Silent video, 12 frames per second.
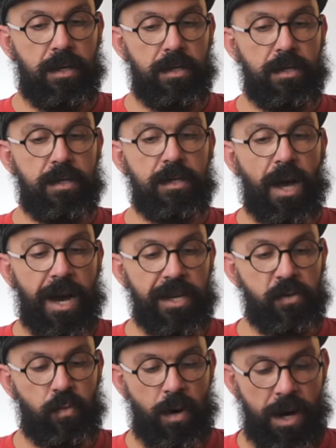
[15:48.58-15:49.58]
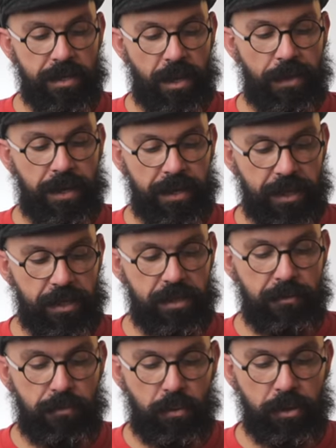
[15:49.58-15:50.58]
Size wise, I think that's
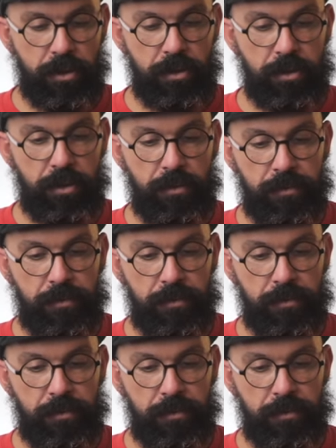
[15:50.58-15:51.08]
important too.